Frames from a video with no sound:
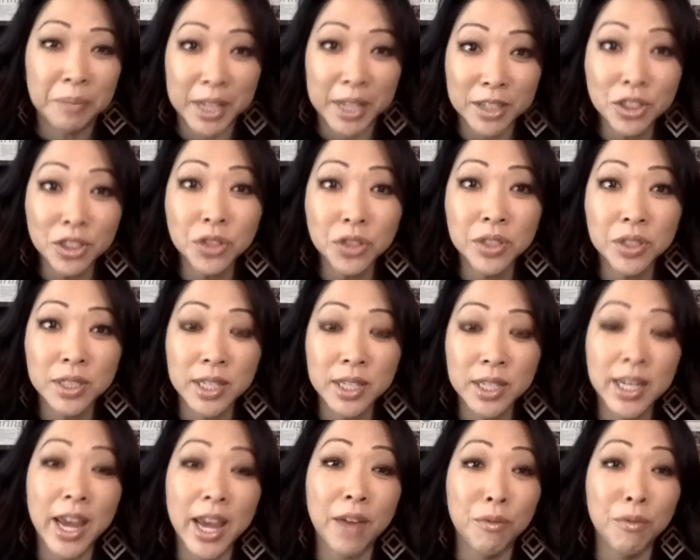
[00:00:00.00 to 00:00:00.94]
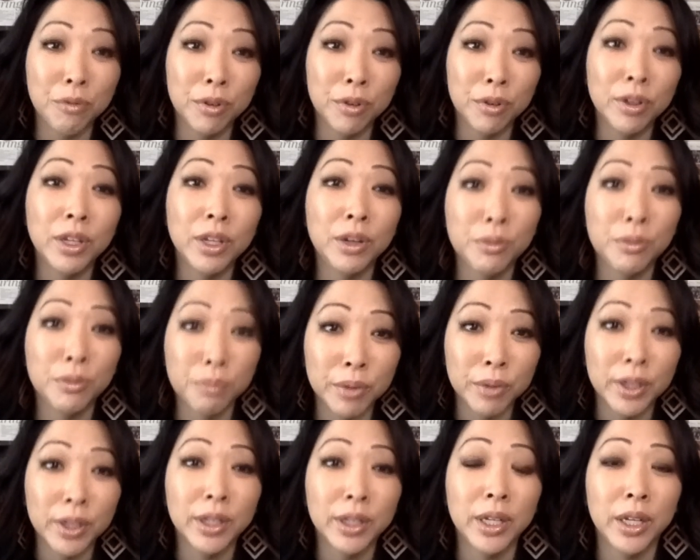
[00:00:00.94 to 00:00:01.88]
interesting and really,
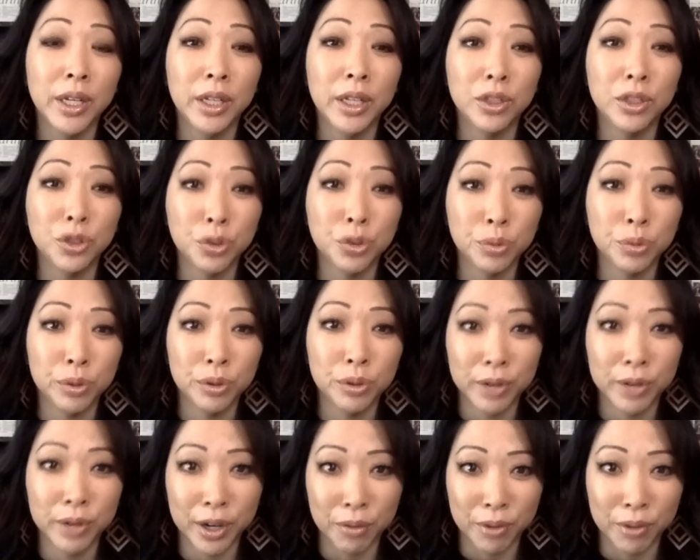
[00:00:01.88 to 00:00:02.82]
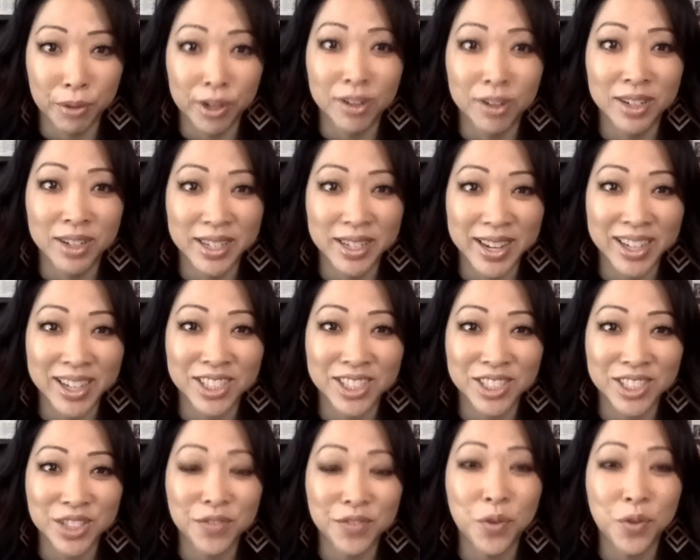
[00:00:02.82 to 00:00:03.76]
really true and real
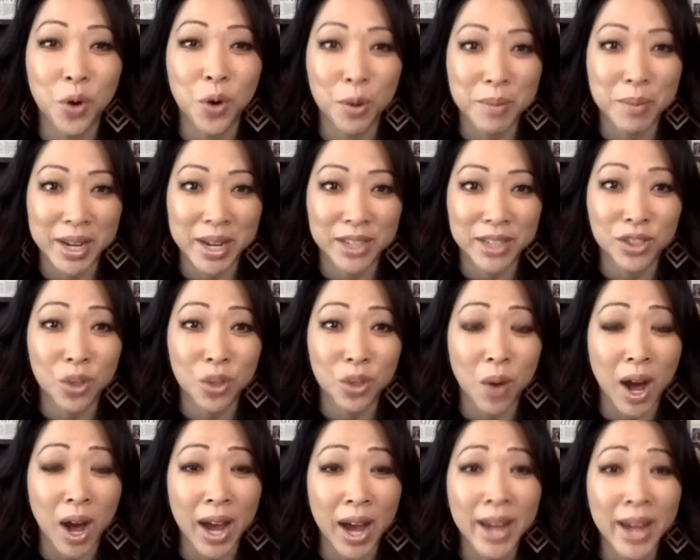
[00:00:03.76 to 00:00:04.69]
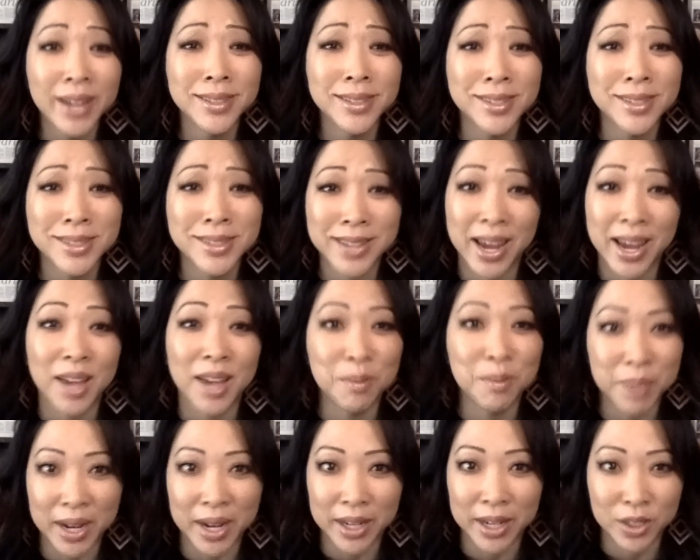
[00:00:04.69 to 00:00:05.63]
connections for me. So I
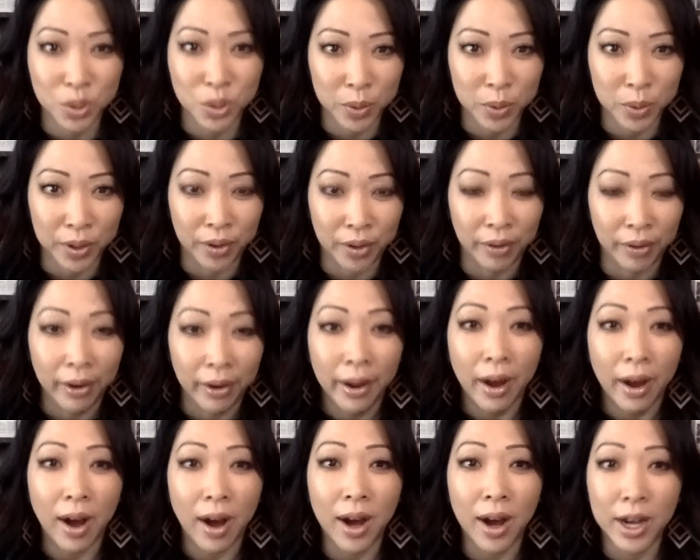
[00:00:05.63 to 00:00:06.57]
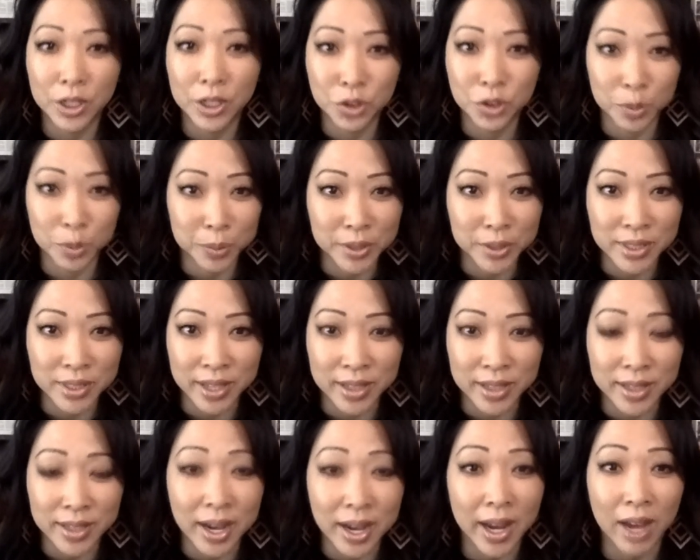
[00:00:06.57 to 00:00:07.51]
stand by Twitter
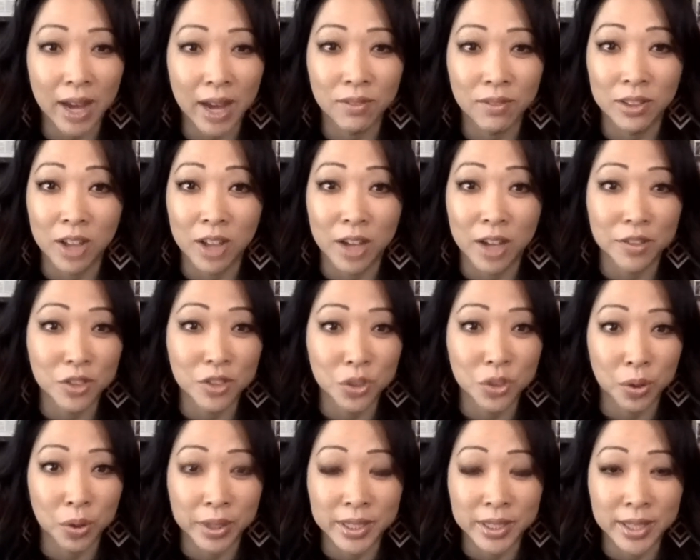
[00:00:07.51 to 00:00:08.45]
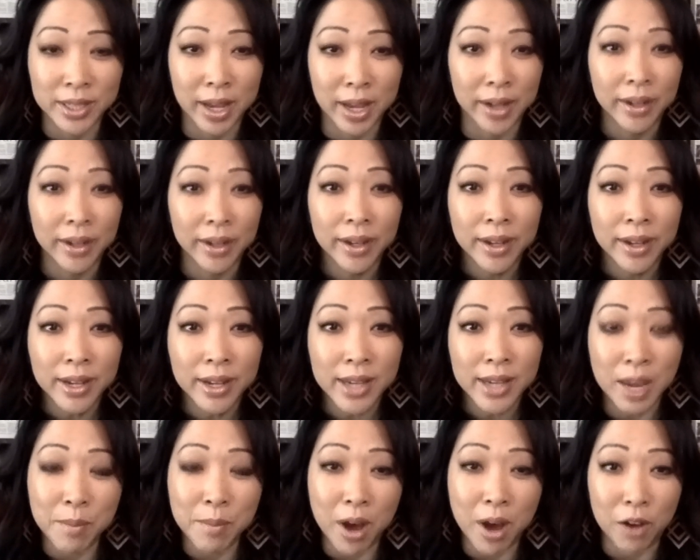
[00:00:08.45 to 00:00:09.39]
100%. I have a lot of stories that
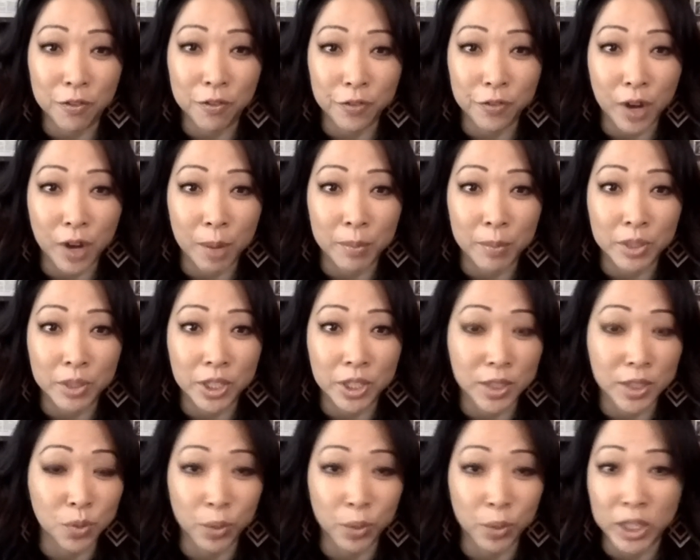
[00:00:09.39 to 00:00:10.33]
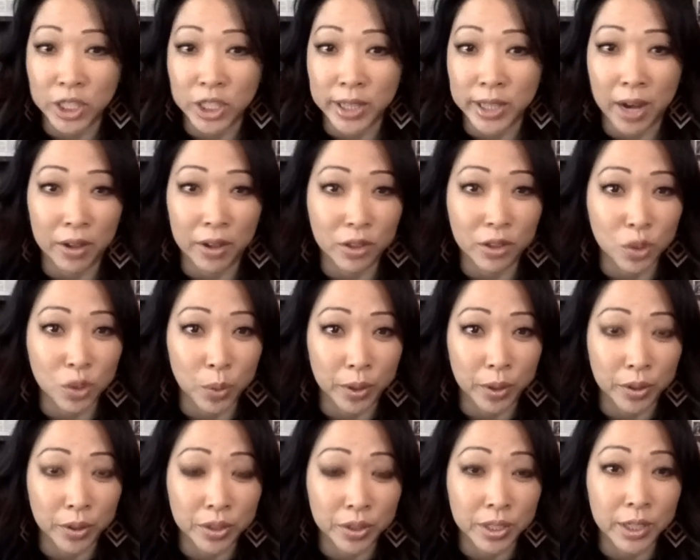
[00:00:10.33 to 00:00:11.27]
came out from just reaching out on
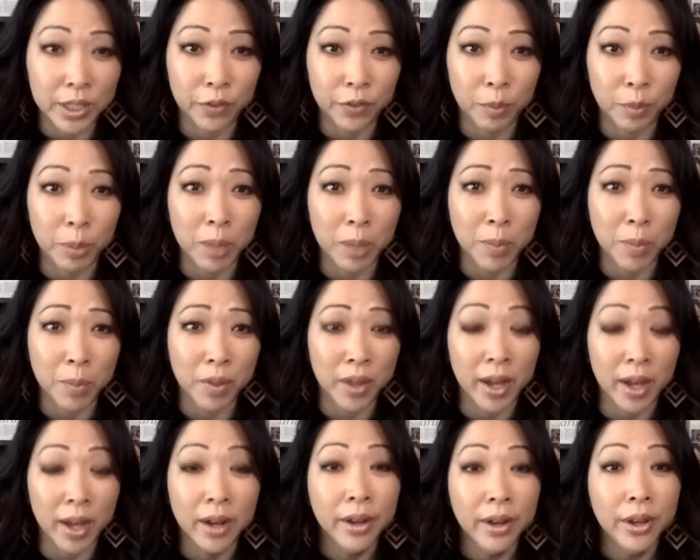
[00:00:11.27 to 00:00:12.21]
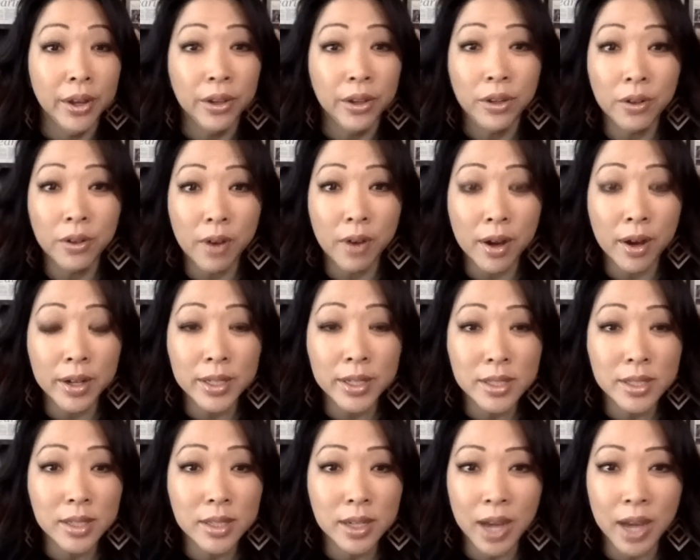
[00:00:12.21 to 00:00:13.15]
Twitter to different people that,
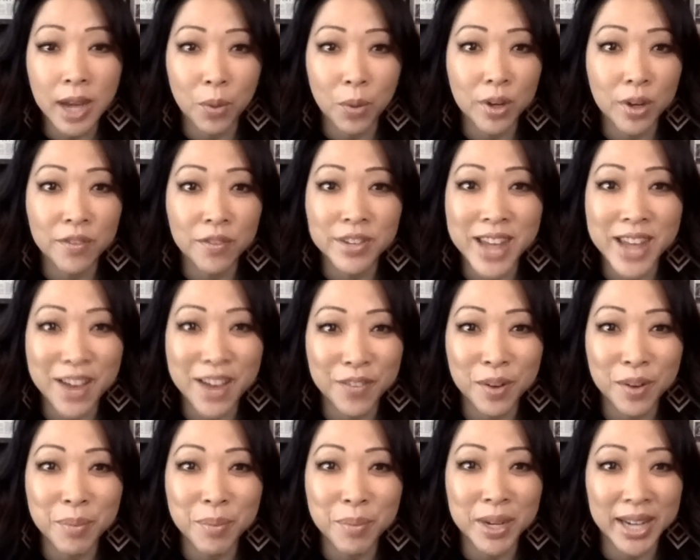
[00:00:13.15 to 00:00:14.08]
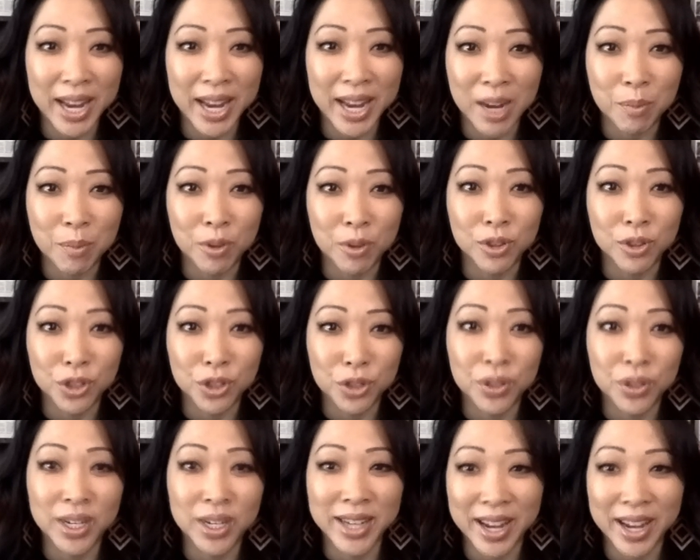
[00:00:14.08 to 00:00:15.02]
honestly, I would have never been able
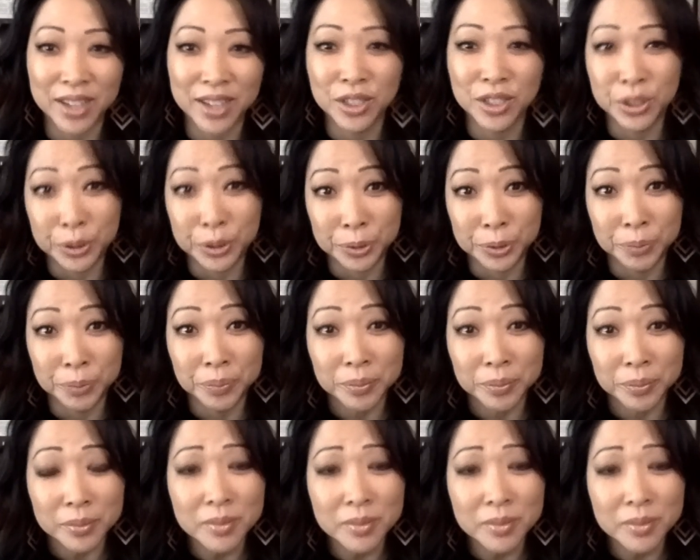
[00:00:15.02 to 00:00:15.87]
to connect to.